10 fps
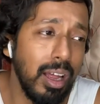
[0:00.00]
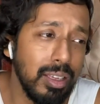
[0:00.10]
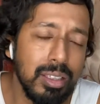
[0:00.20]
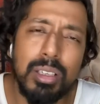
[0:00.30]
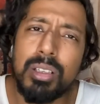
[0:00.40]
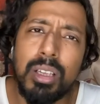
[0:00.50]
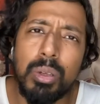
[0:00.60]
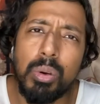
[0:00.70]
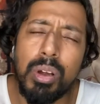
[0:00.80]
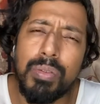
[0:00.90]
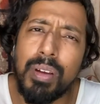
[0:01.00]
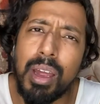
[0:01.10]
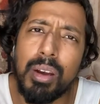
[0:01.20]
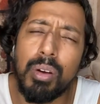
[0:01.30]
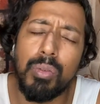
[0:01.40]
Sachin Tendulkar
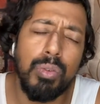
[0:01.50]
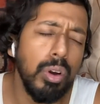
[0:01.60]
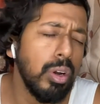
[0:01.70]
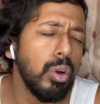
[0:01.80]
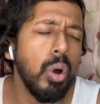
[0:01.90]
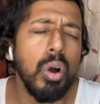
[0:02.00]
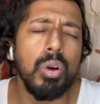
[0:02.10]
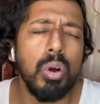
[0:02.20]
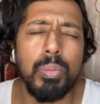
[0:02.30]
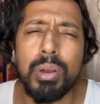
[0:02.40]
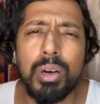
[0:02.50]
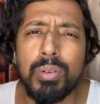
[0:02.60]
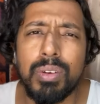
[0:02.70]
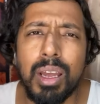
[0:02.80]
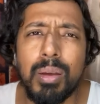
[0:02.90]
fan for a long, long period
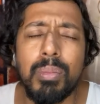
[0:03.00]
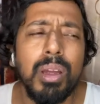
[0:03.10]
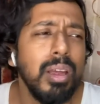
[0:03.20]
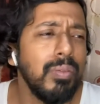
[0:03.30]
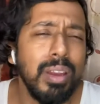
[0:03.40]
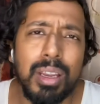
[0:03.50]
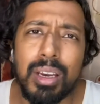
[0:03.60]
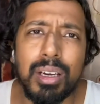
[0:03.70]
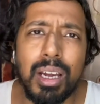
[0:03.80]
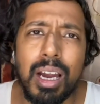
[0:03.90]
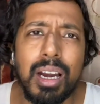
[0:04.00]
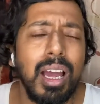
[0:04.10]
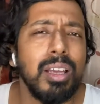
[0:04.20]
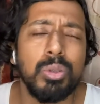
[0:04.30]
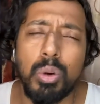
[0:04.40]
of time. When he retired,
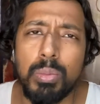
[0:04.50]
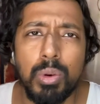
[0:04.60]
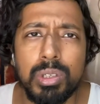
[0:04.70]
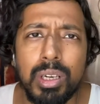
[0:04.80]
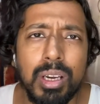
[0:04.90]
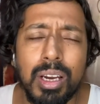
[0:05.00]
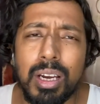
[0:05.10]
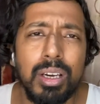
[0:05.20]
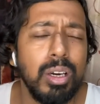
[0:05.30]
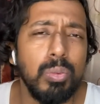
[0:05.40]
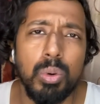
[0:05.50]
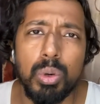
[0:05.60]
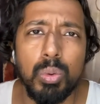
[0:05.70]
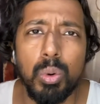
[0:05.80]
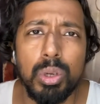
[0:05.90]
I stopped watching cricket, didn't
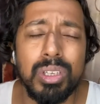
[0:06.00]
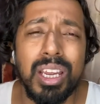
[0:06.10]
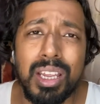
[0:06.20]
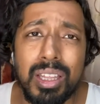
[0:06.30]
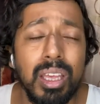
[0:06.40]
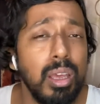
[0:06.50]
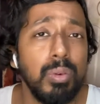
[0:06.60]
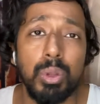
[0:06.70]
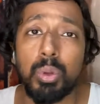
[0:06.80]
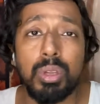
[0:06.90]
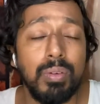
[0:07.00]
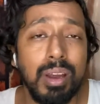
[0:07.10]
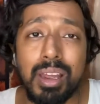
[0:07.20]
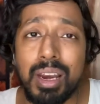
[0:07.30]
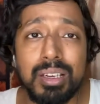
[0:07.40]
want to watch anything, even though there were
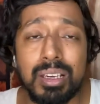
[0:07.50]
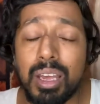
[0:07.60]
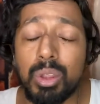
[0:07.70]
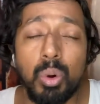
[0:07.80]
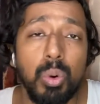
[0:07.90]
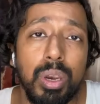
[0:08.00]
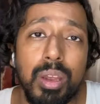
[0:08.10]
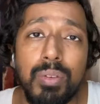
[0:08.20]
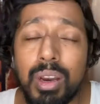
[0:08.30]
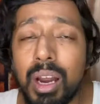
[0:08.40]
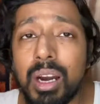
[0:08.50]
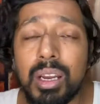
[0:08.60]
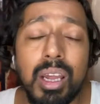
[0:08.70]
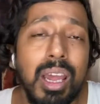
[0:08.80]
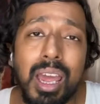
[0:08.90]
greats like Dhoni, Virat,
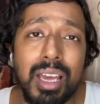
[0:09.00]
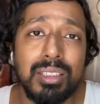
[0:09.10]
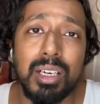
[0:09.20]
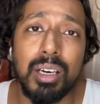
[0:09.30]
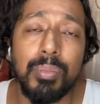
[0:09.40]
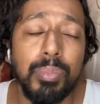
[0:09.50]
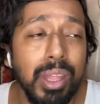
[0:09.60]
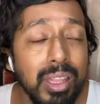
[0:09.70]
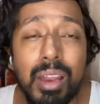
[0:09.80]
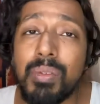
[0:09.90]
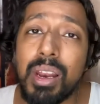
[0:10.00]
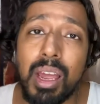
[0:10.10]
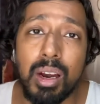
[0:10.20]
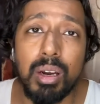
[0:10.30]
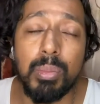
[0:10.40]
etc. And then when I
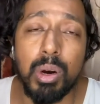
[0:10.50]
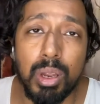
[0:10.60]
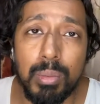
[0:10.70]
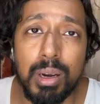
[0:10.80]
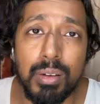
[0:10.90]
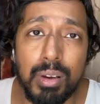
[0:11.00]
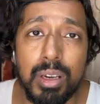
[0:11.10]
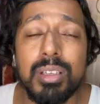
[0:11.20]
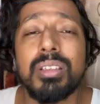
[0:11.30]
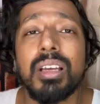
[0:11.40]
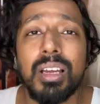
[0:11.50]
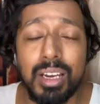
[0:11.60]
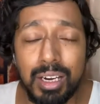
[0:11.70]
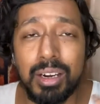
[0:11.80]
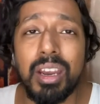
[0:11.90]
heard about AB de Villiers,
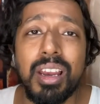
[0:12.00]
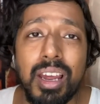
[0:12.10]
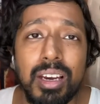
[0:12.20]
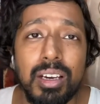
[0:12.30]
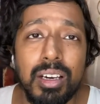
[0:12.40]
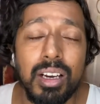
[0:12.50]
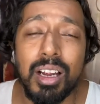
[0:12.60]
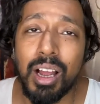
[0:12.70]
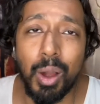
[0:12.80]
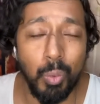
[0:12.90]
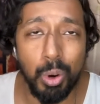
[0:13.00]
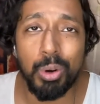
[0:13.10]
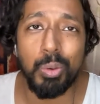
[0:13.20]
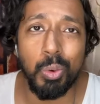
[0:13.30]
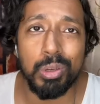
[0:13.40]
it reignited. I
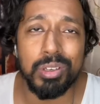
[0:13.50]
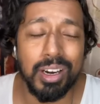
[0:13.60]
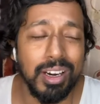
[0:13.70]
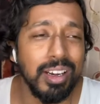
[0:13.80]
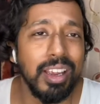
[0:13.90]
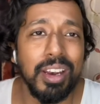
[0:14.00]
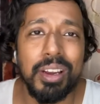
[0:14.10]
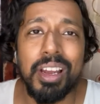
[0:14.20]
wanted to watch cricket again.